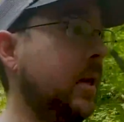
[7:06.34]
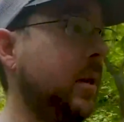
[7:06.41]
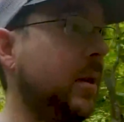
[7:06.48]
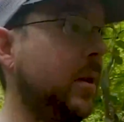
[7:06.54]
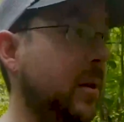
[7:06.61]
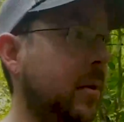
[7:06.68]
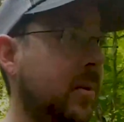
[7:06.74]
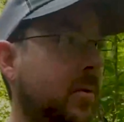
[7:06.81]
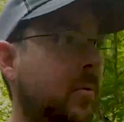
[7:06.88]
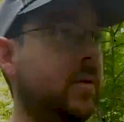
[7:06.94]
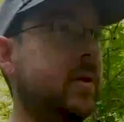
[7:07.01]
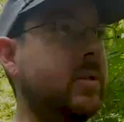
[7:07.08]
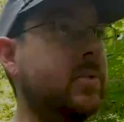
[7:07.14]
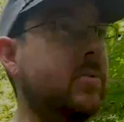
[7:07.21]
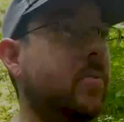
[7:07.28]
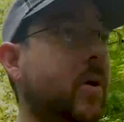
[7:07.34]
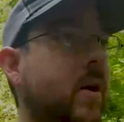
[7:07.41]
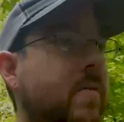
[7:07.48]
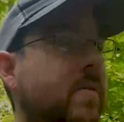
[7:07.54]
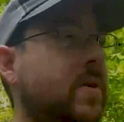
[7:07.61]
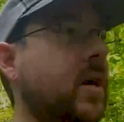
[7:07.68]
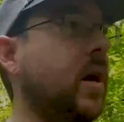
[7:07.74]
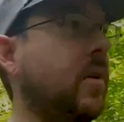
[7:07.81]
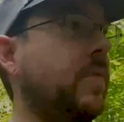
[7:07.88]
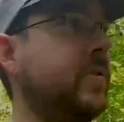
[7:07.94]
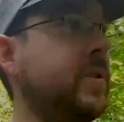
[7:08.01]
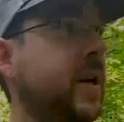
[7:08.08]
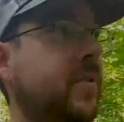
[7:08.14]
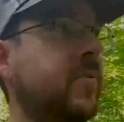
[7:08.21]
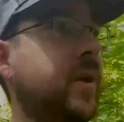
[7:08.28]
at these great
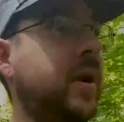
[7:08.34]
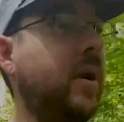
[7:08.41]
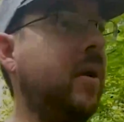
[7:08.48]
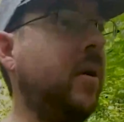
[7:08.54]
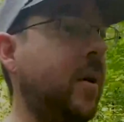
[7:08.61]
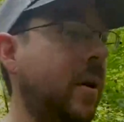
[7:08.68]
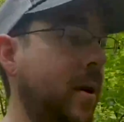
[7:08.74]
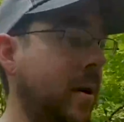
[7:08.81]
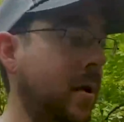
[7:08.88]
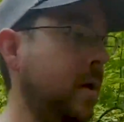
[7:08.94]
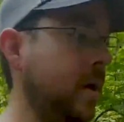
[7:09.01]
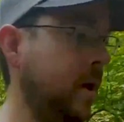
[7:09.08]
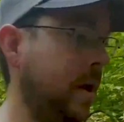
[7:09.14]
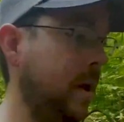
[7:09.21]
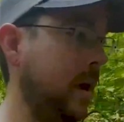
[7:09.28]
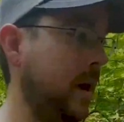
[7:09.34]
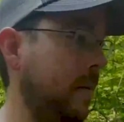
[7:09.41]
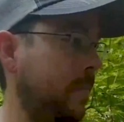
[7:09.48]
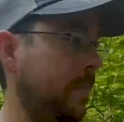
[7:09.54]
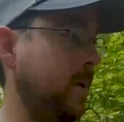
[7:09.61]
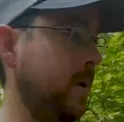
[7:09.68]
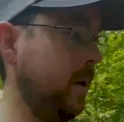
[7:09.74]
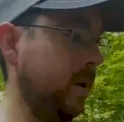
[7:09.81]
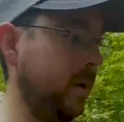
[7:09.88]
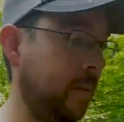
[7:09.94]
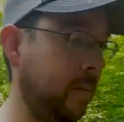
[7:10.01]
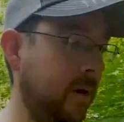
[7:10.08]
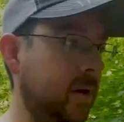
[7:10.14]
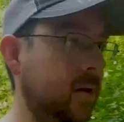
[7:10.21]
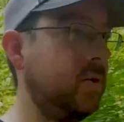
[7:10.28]
photographers out there, you know,
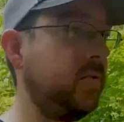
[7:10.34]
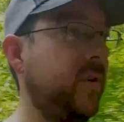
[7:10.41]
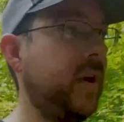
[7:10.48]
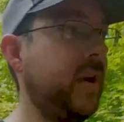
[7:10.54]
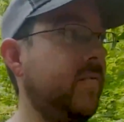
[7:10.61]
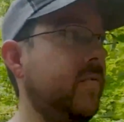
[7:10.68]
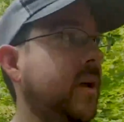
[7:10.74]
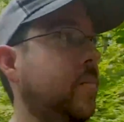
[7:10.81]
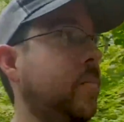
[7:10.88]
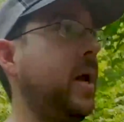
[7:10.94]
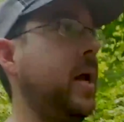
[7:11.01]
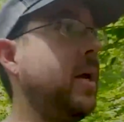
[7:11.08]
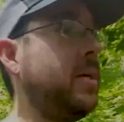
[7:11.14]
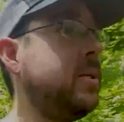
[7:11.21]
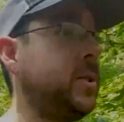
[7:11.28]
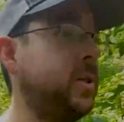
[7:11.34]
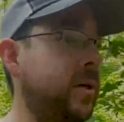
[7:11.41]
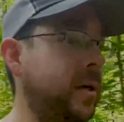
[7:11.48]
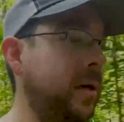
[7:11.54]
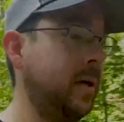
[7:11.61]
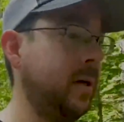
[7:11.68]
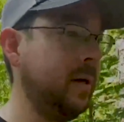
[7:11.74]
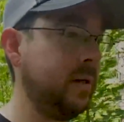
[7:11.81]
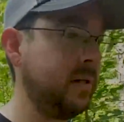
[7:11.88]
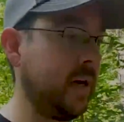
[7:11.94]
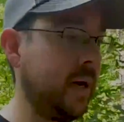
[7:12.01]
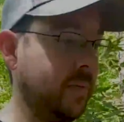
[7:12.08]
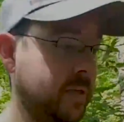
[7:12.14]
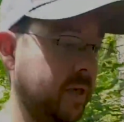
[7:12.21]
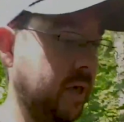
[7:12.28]
I'm a huge fan of Nick Page,
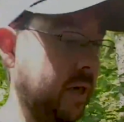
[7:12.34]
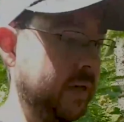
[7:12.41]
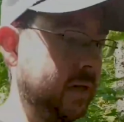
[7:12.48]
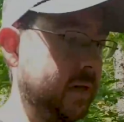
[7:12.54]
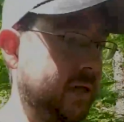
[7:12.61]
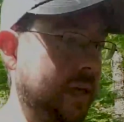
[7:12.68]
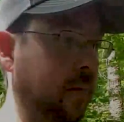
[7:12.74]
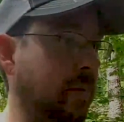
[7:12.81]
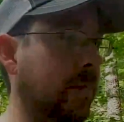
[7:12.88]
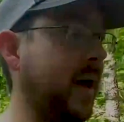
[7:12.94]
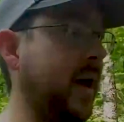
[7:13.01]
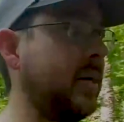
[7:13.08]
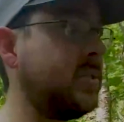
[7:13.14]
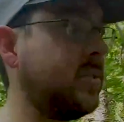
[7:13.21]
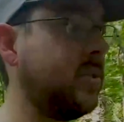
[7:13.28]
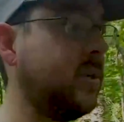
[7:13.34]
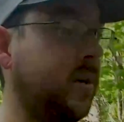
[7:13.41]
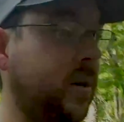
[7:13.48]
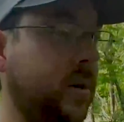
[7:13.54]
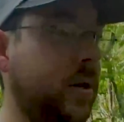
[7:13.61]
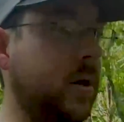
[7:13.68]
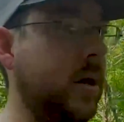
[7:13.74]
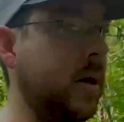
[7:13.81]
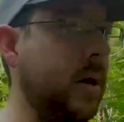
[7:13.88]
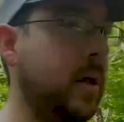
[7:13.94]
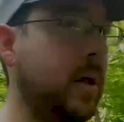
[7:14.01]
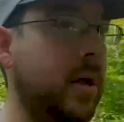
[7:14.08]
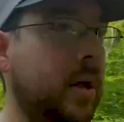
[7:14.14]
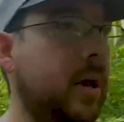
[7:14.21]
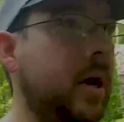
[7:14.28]
Thomas Heaton, Simon Baxter.
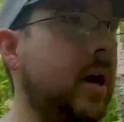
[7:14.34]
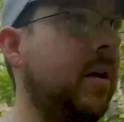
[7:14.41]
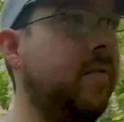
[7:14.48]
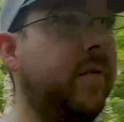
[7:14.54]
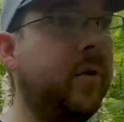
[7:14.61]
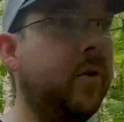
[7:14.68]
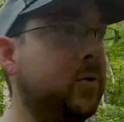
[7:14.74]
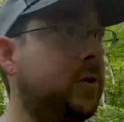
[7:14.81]
Photo